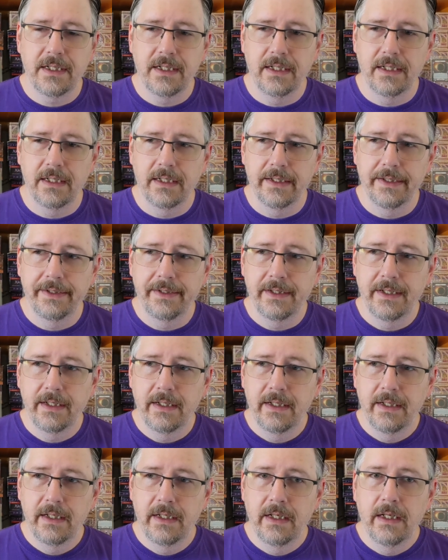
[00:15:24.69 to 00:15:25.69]
And
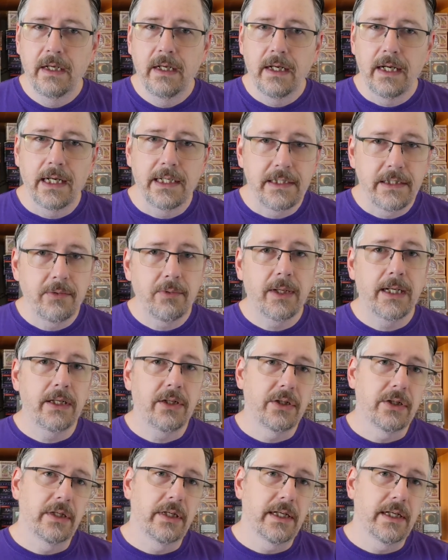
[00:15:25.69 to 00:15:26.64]
I did what I could.